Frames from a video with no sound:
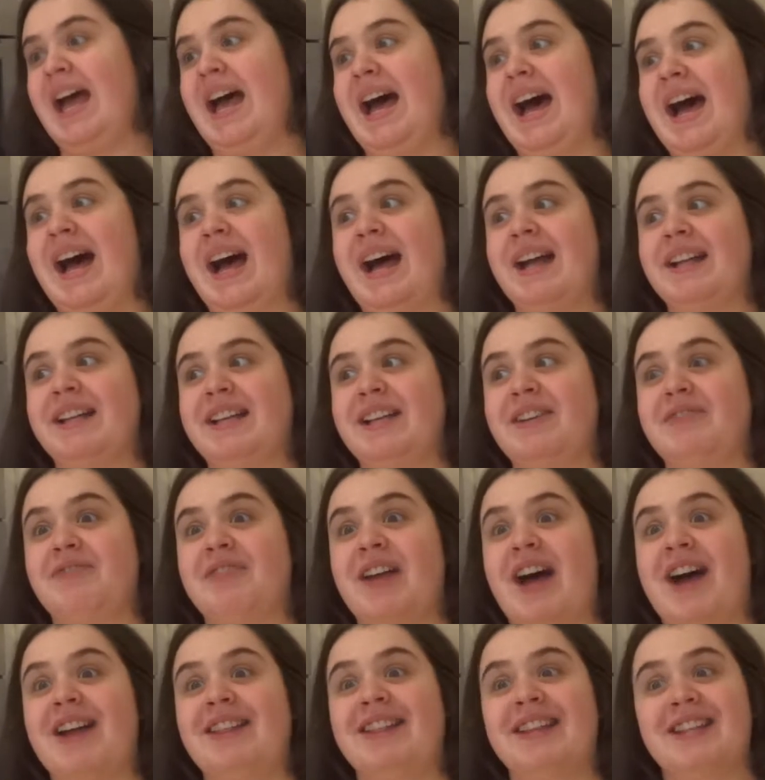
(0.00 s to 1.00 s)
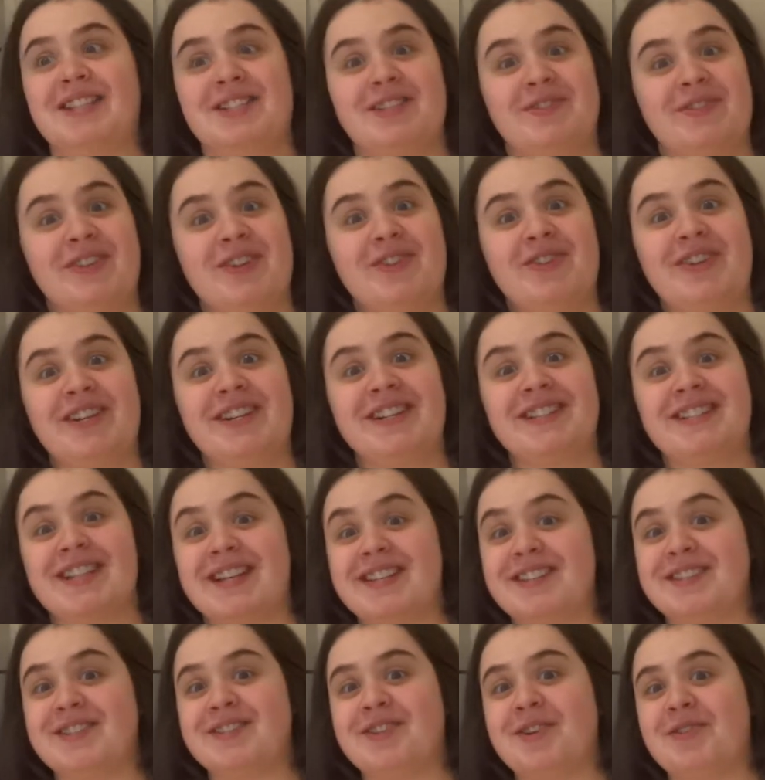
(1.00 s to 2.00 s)
And if that list of ingredients
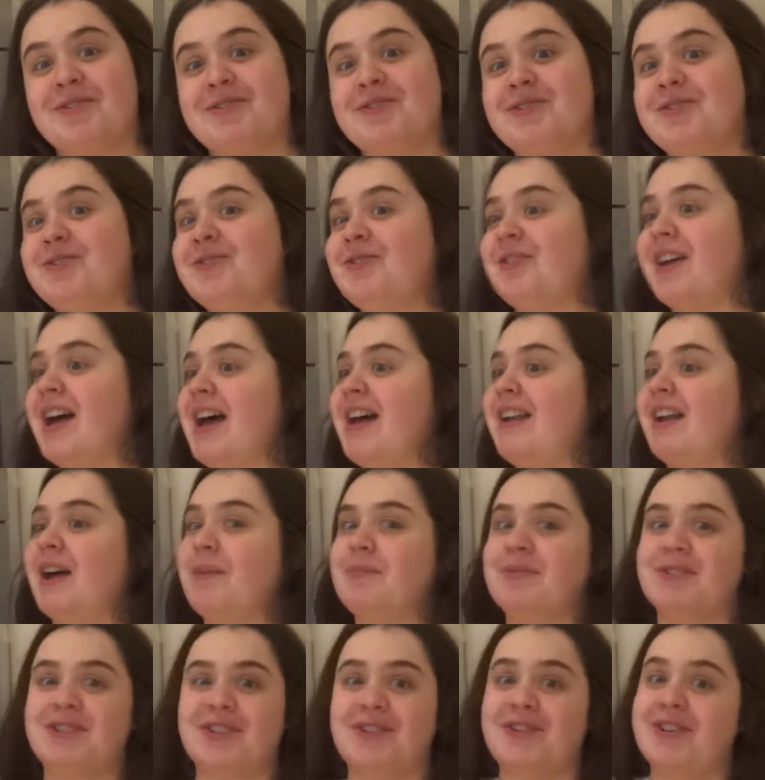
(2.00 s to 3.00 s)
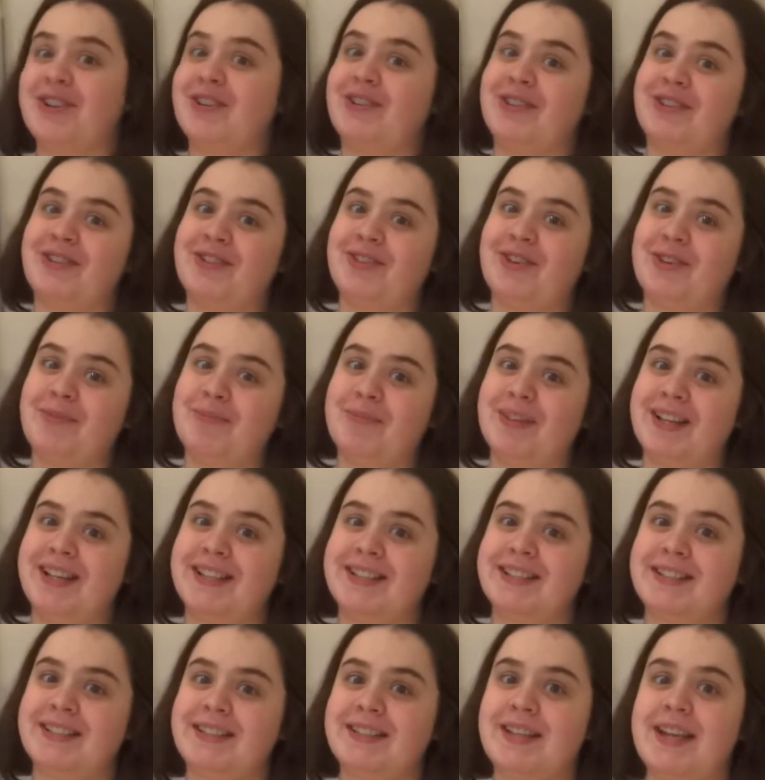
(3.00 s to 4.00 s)
hasn't sold you, then I'm sorry, you're in the wrong
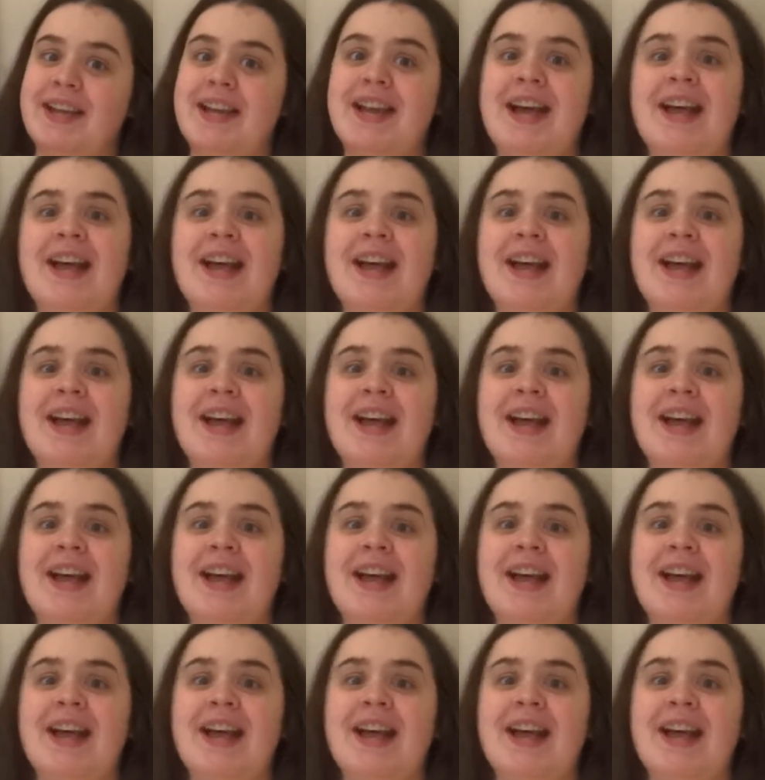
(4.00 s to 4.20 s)
place.